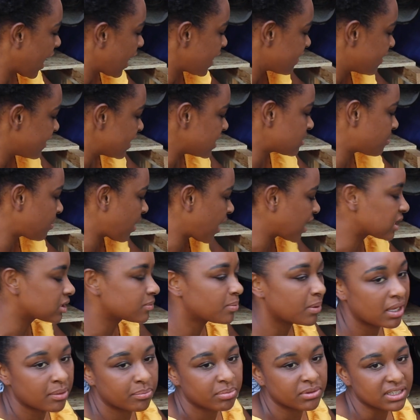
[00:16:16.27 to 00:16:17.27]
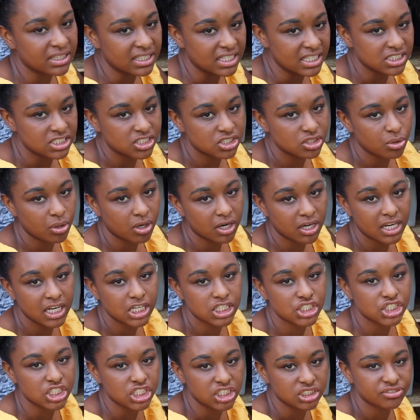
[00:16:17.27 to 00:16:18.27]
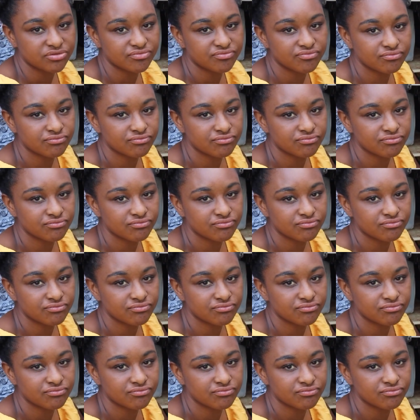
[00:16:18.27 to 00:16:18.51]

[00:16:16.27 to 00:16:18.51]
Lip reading: This PEX pipe leads to our kitchen.